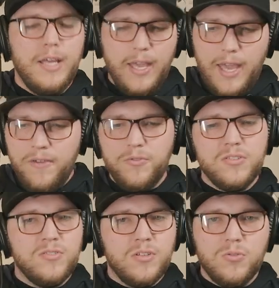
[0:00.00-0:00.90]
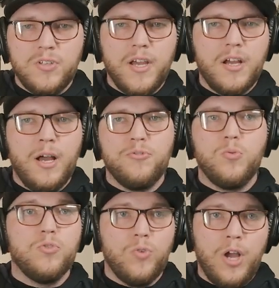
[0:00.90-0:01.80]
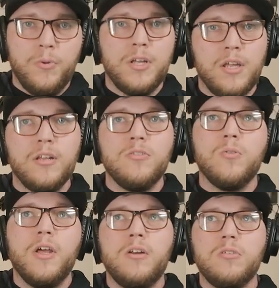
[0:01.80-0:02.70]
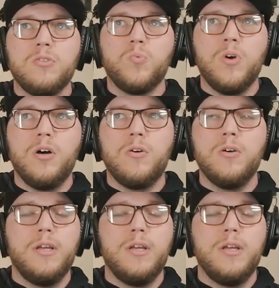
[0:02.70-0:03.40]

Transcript: every single tech option, which I want to get into later as well.